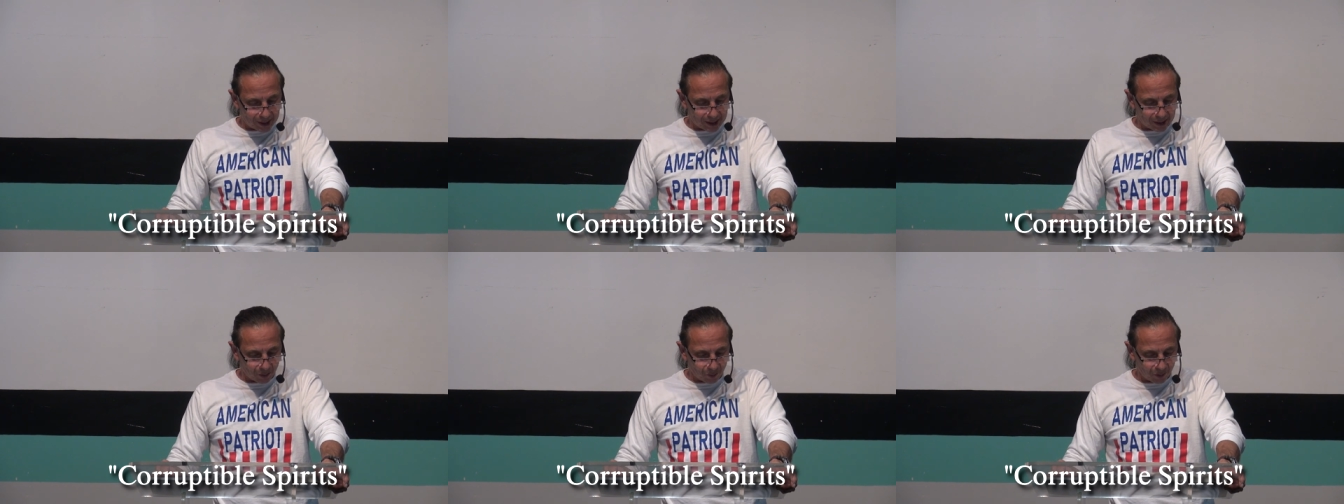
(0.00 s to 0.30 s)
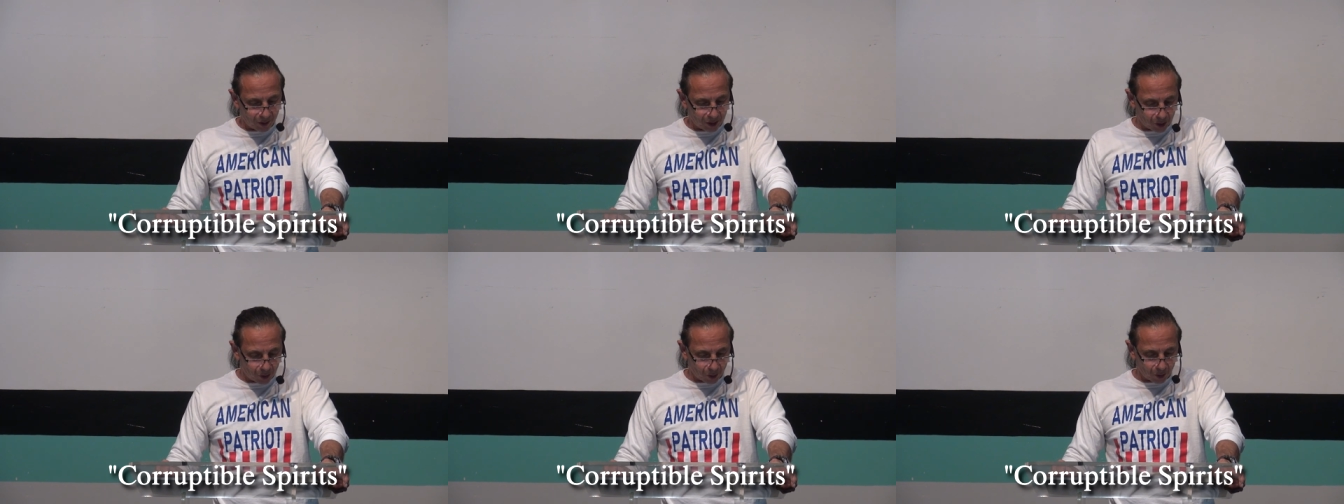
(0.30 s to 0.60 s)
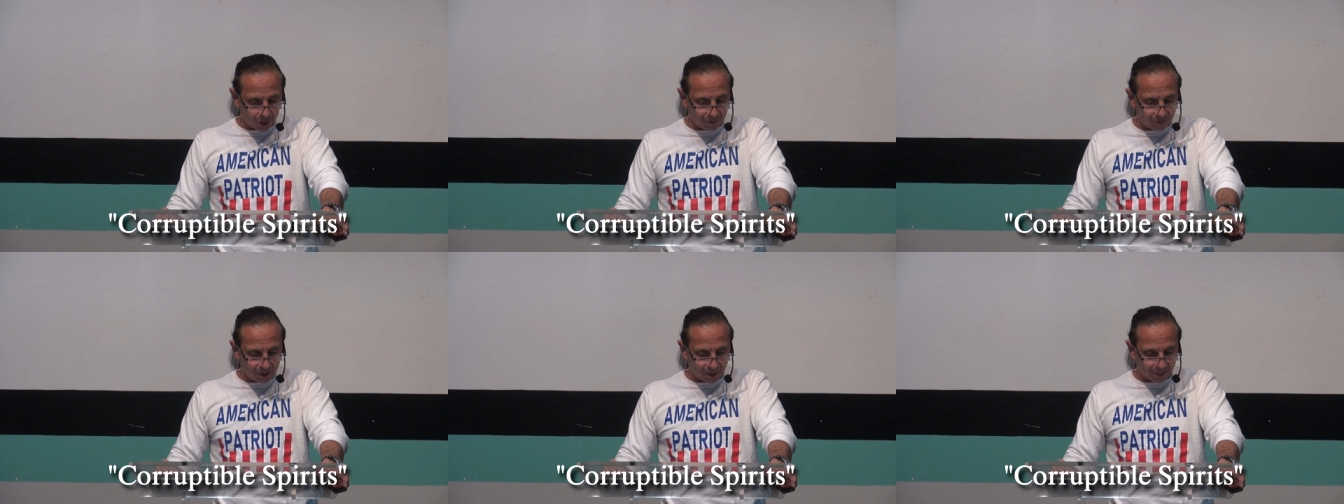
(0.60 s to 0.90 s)

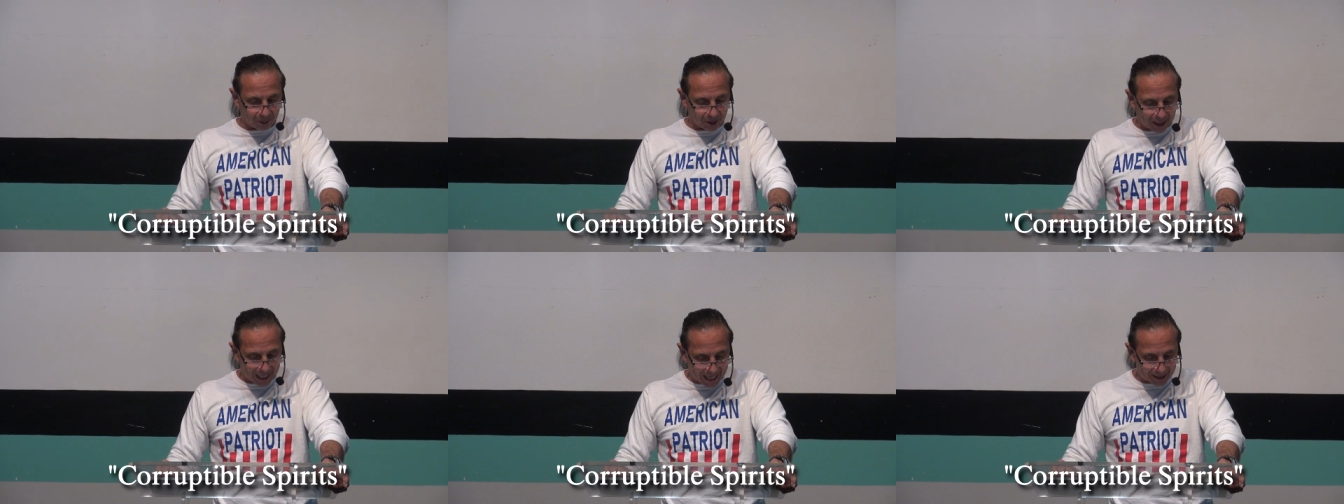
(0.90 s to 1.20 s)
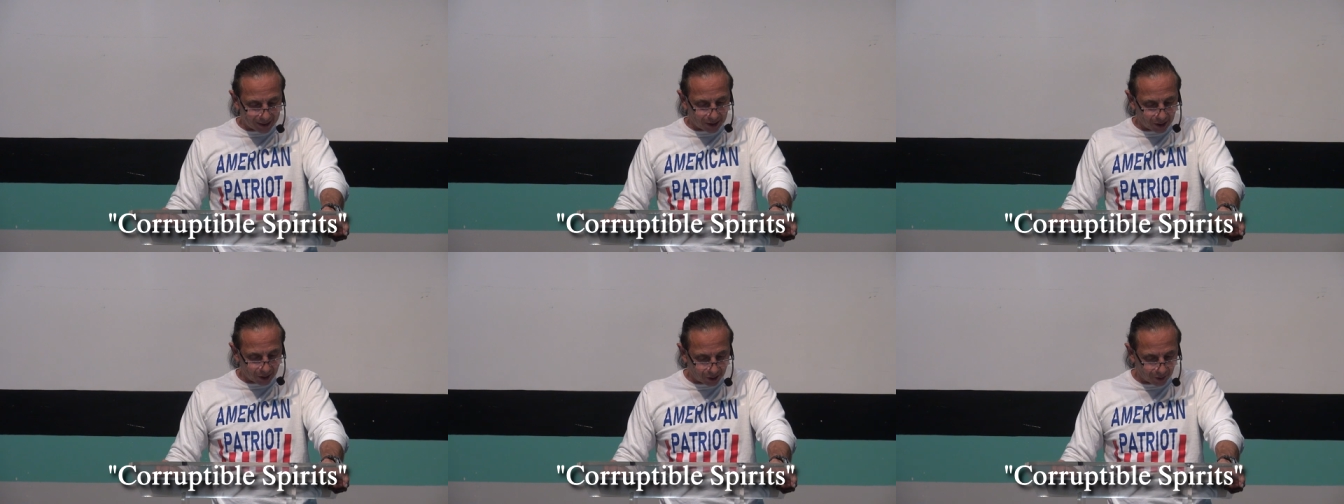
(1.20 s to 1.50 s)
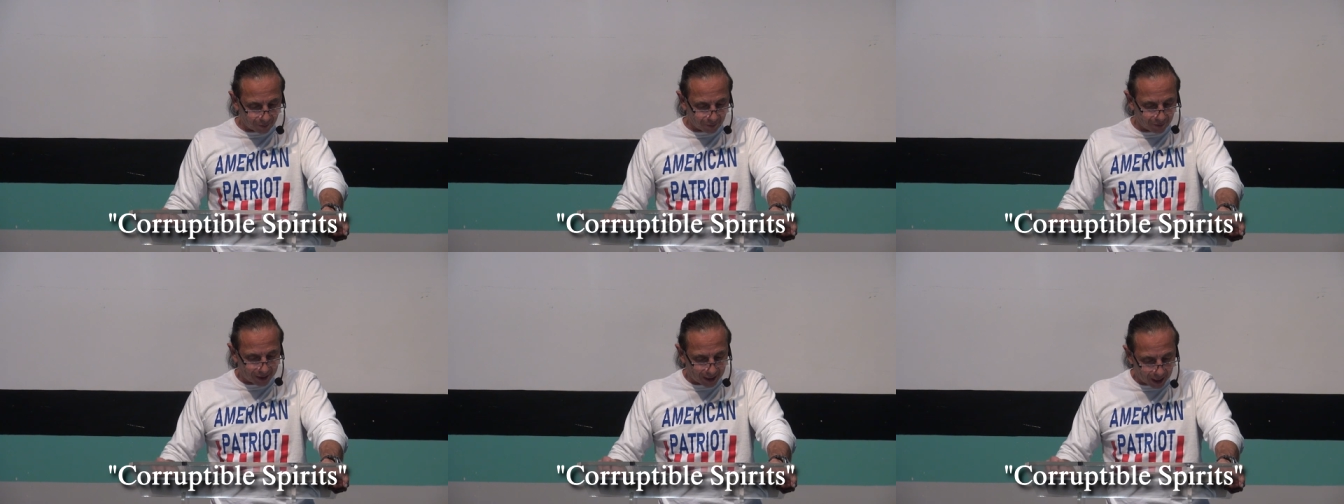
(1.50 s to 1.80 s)
reserved the blackness
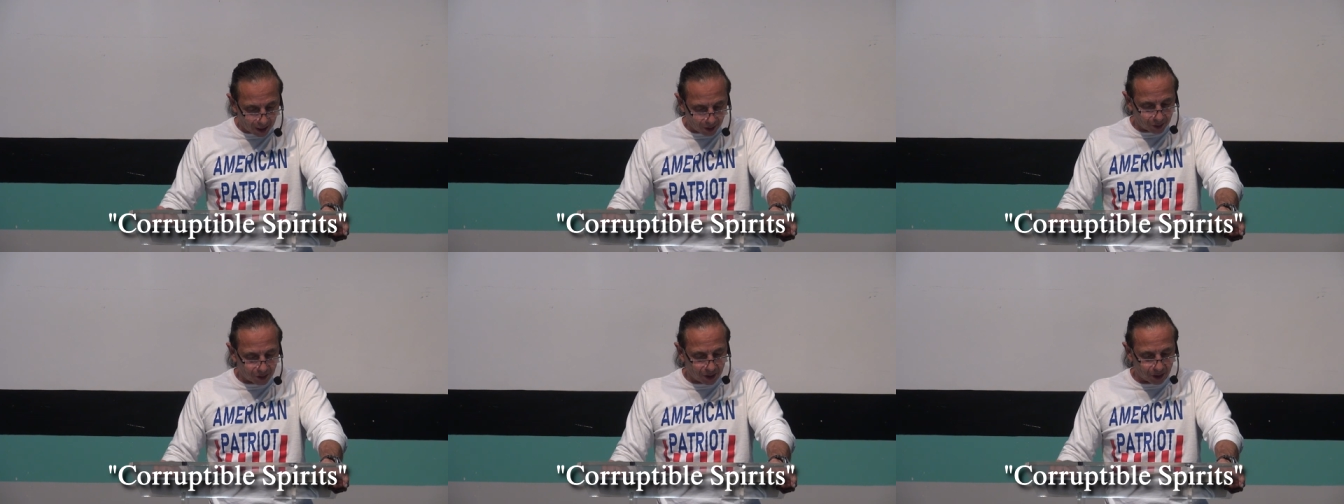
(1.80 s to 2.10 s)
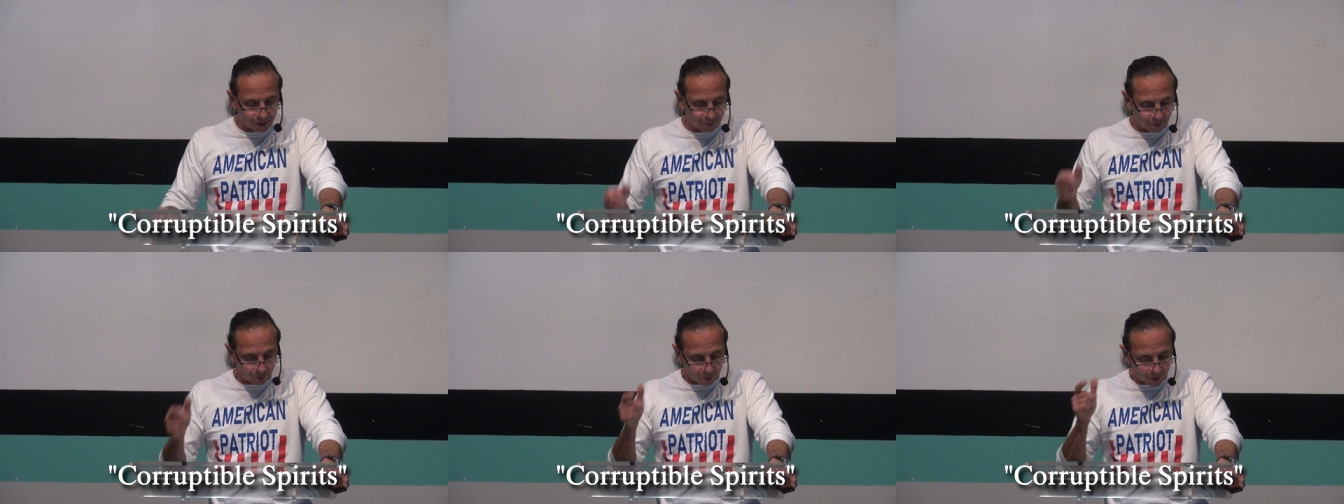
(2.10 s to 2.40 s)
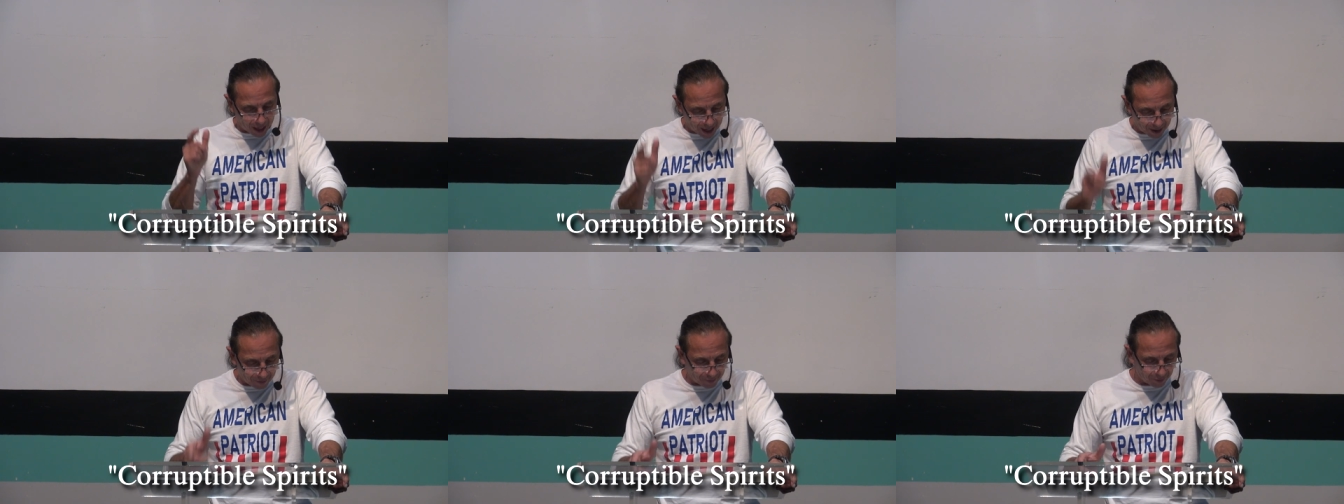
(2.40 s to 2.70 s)
of darkness
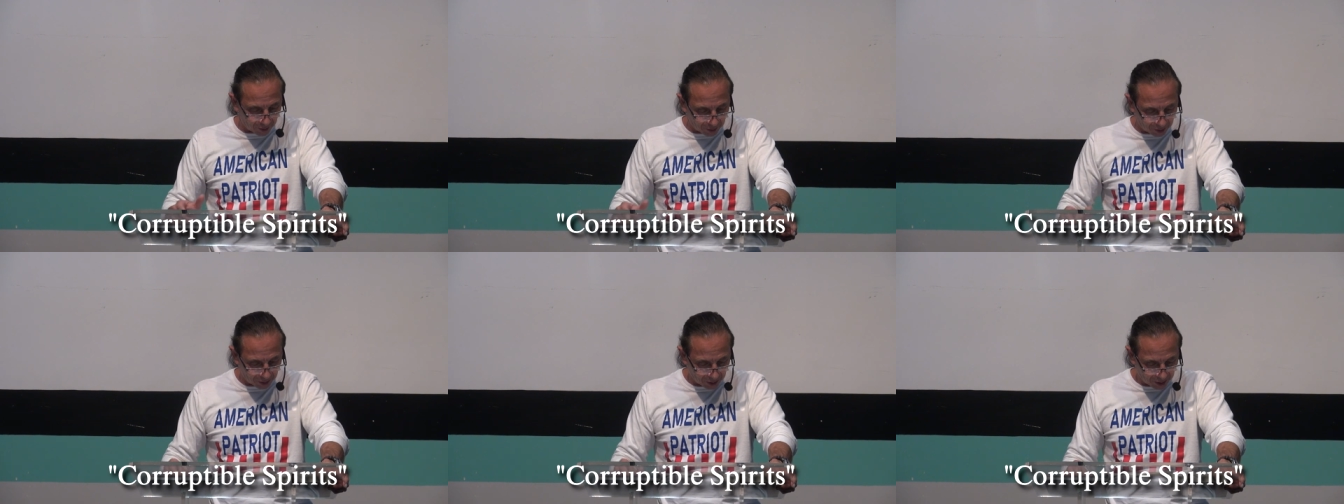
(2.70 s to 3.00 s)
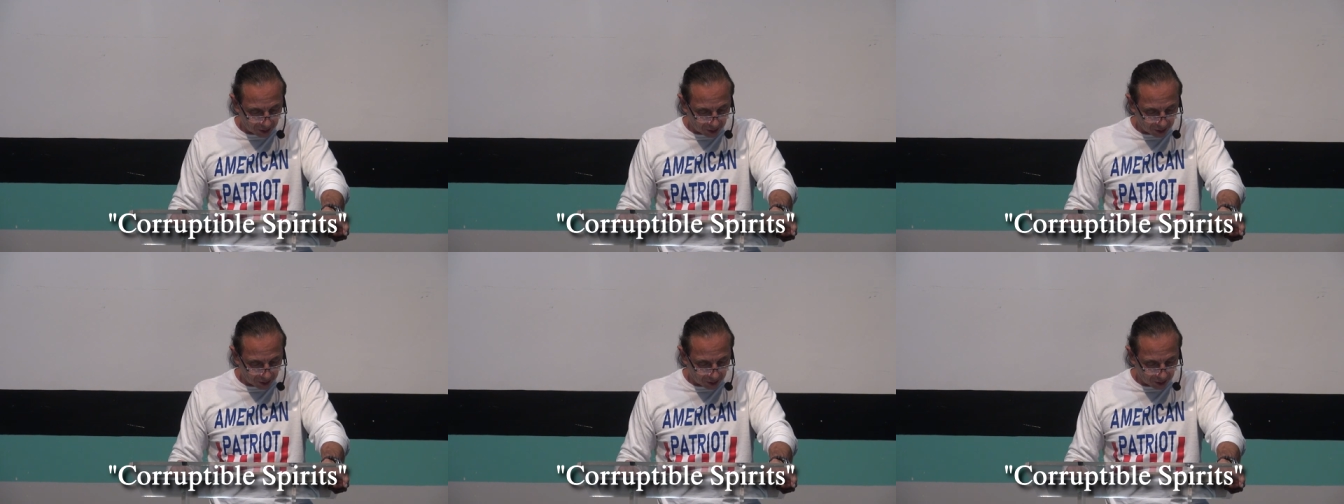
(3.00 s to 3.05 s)
forever.